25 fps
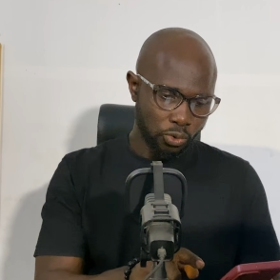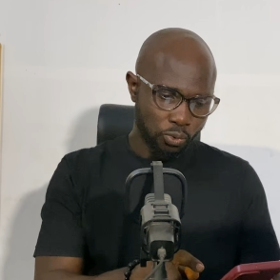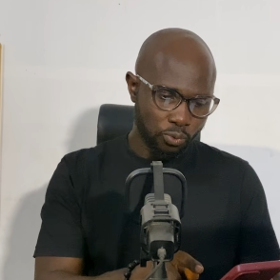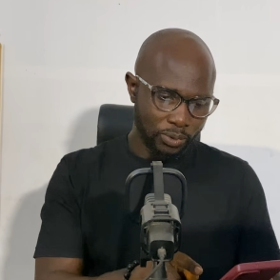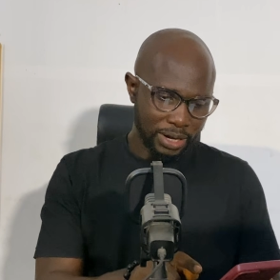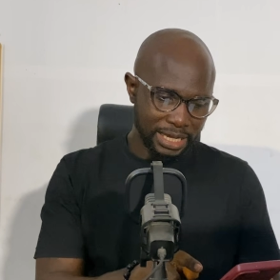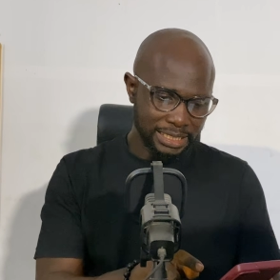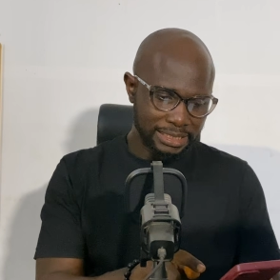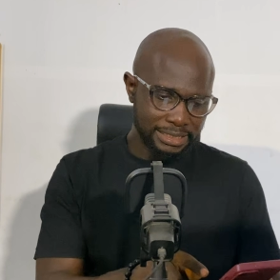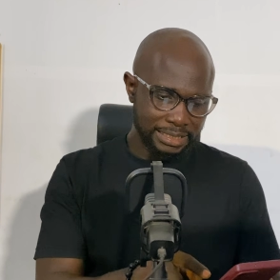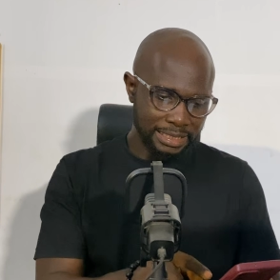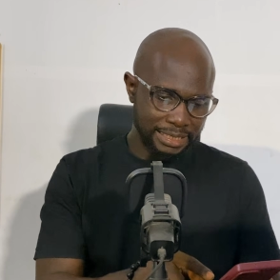
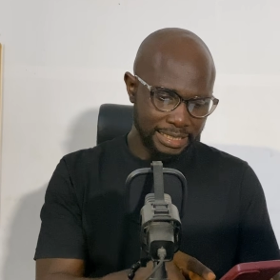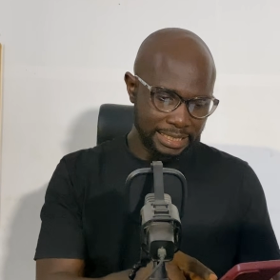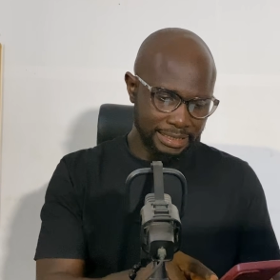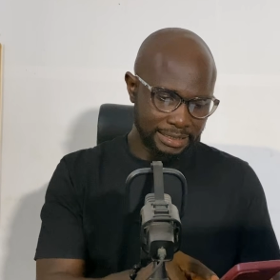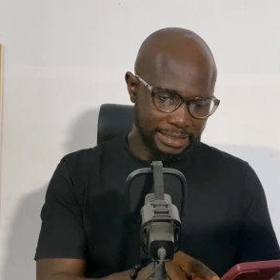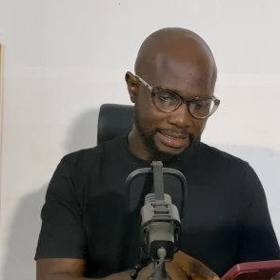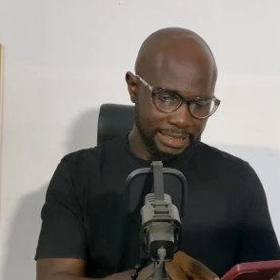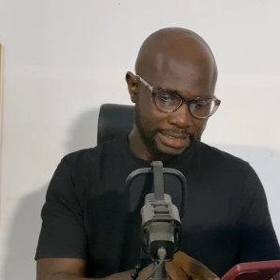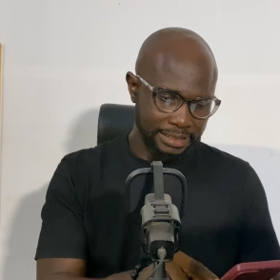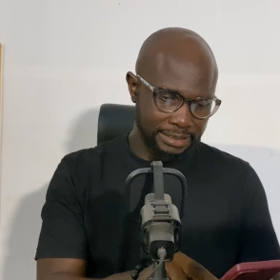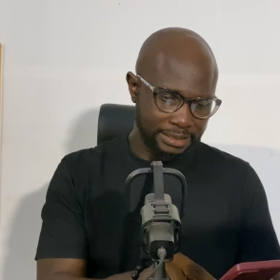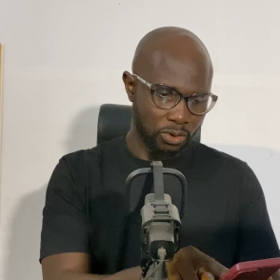when
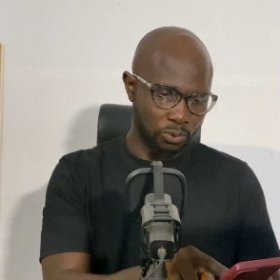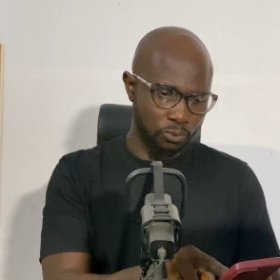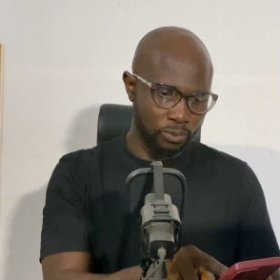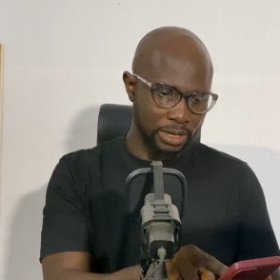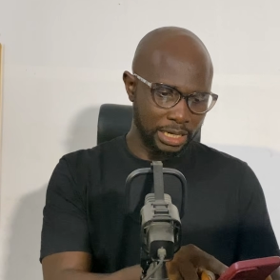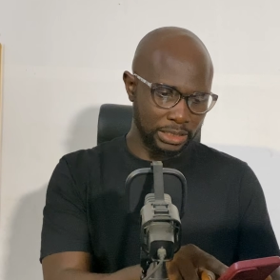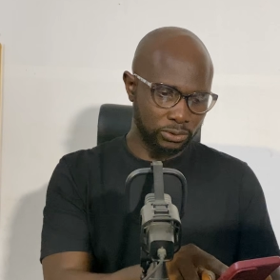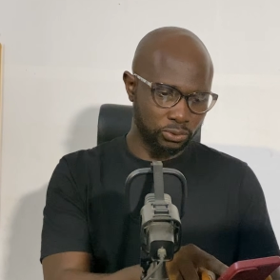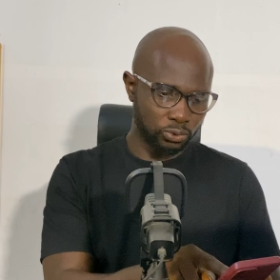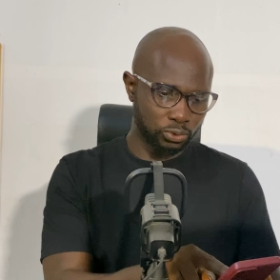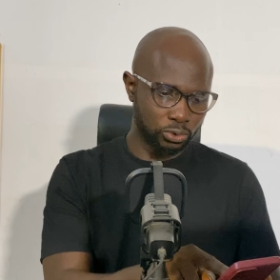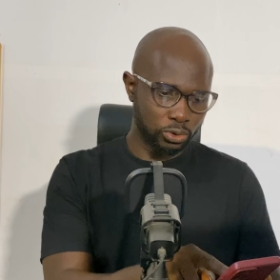selected,
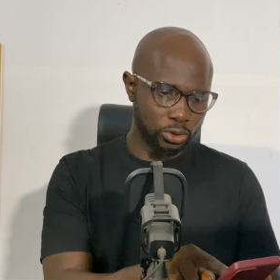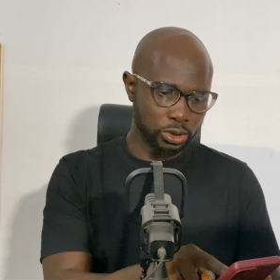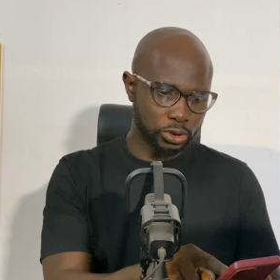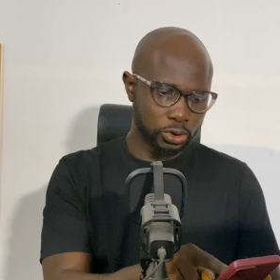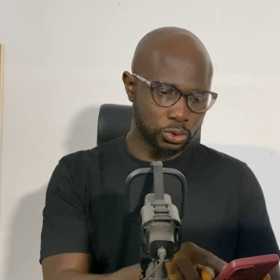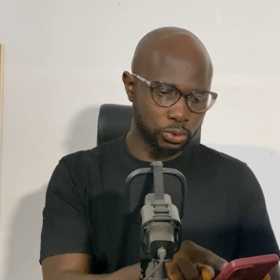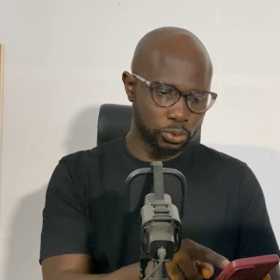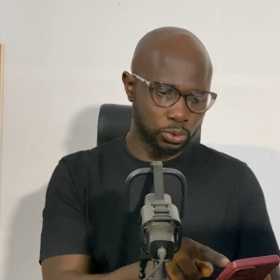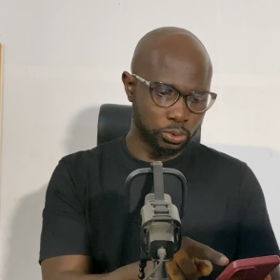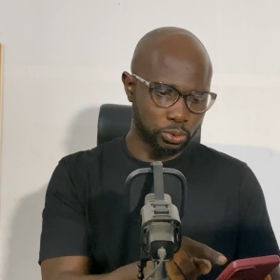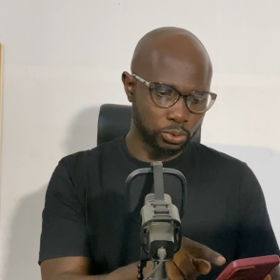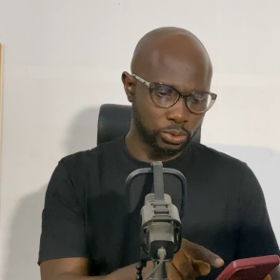we have to go
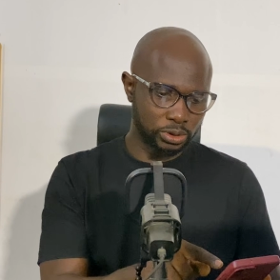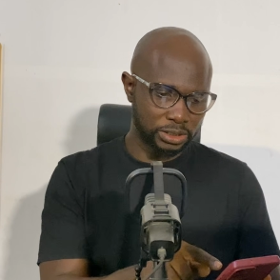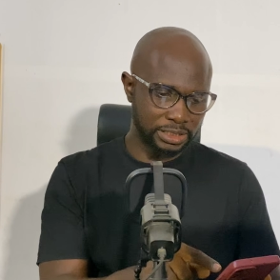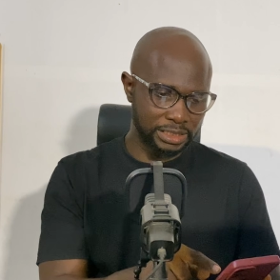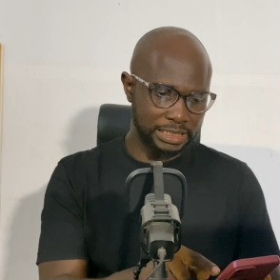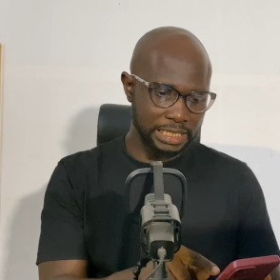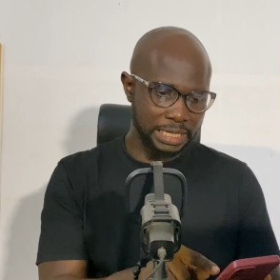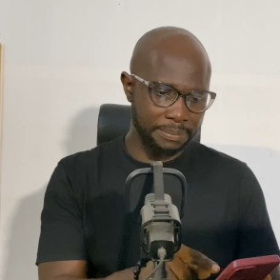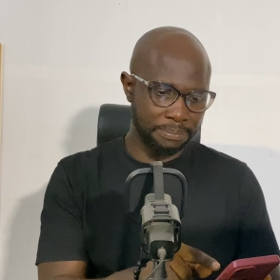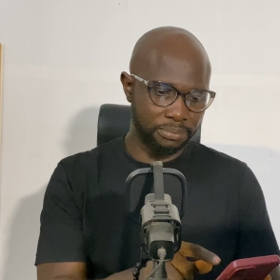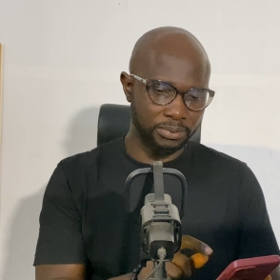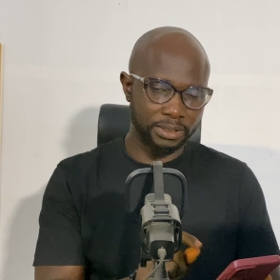to
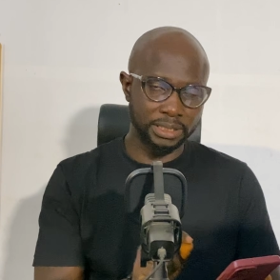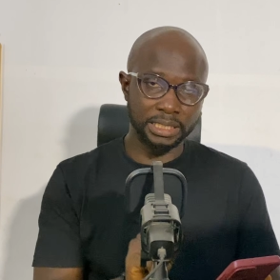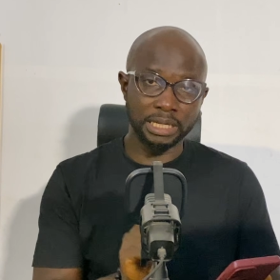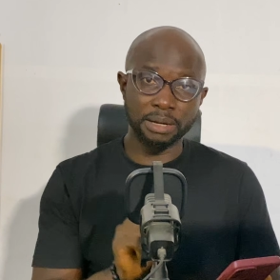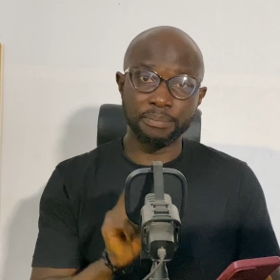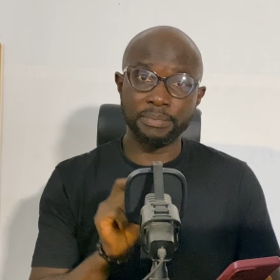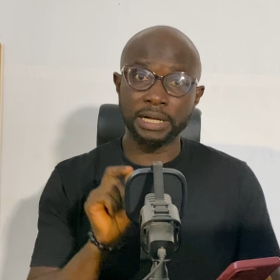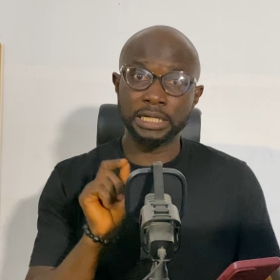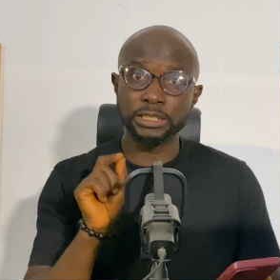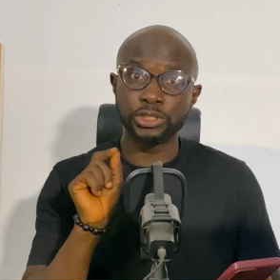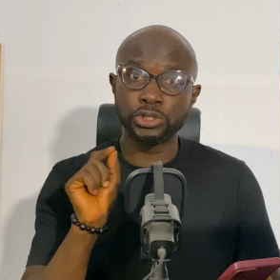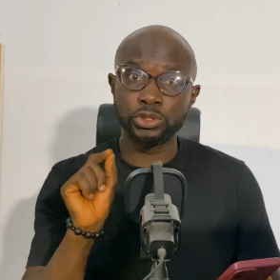step
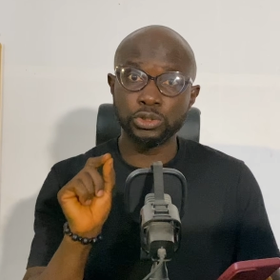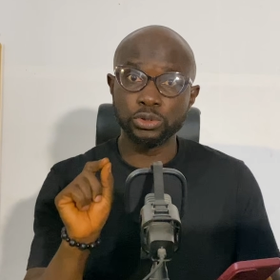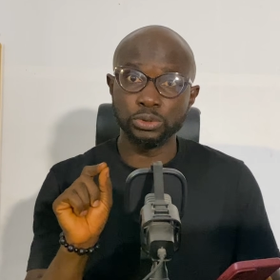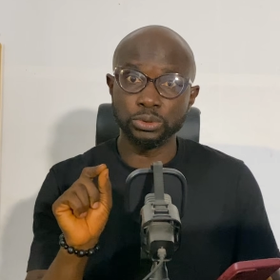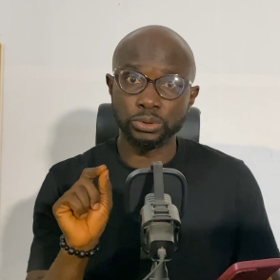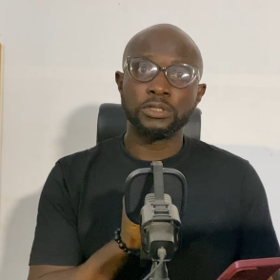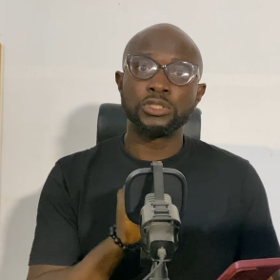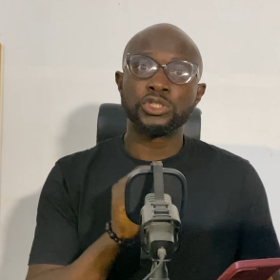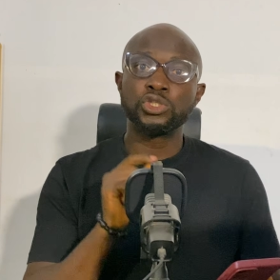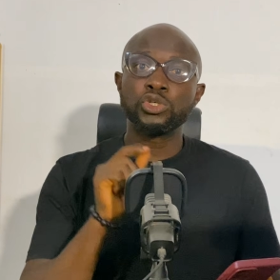number 2.